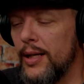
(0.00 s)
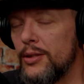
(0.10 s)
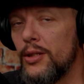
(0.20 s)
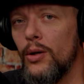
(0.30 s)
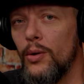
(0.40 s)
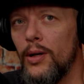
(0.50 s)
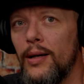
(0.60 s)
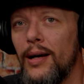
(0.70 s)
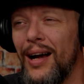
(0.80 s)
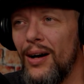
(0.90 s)
so
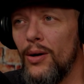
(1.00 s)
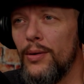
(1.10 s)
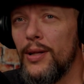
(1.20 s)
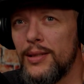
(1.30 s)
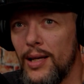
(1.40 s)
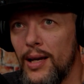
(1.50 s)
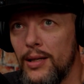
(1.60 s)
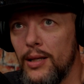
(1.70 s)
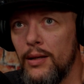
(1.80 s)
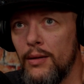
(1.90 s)
how this
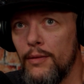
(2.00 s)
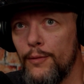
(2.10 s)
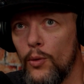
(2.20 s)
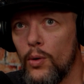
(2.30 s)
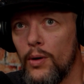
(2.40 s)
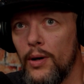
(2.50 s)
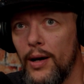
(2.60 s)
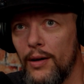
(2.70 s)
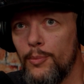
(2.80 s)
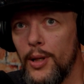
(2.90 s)
ended for
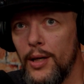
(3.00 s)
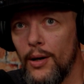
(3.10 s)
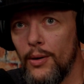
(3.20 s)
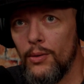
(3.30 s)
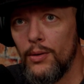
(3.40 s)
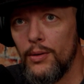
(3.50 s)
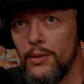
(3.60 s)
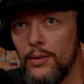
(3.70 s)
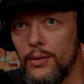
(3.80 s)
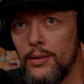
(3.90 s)
FPO.
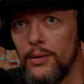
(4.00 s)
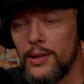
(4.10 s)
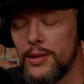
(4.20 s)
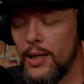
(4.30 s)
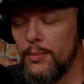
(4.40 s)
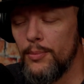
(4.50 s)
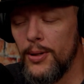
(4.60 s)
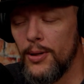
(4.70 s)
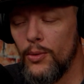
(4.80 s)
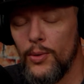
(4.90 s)
Because
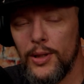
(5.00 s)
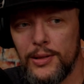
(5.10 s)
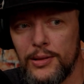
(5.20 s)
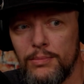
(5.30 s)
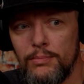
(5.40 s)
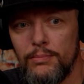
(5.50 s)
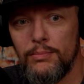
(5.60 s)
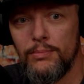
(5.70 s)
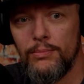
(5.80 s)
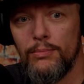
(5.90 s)
MPO was
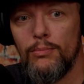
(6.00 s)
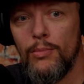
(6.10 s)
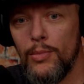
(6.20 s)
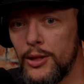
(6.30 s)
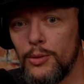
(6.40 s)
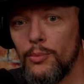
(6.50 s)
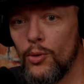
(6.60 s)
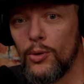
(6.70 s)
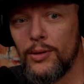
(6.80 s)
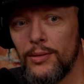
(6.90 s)
much
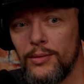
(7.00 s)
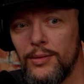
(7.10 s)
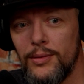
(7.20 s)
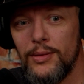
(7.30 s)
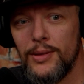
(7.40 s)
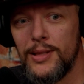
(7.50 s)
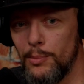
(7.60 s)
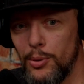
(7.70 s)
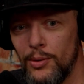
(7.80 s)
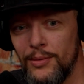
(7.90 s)
more
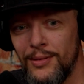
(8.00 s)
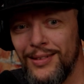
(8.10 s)
simple.